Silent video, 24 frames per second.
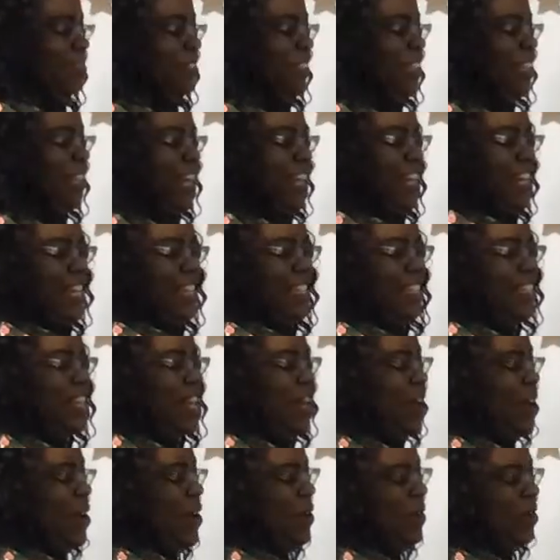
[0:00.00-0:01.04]
really like that
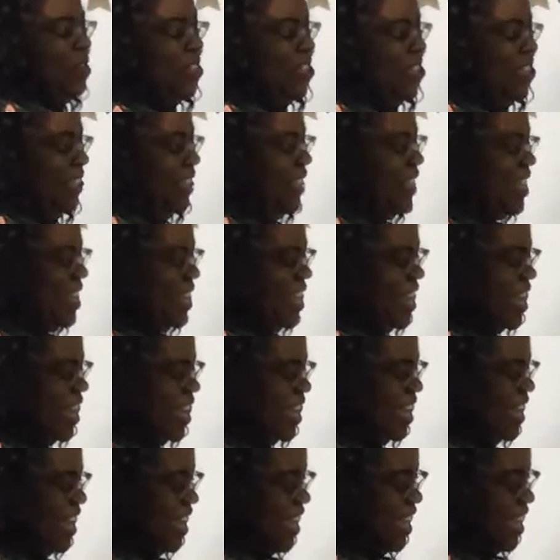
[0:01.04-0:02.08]

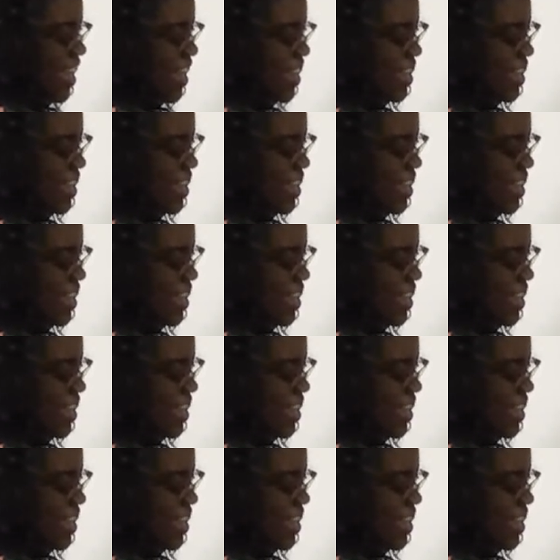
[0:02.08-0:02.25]
song.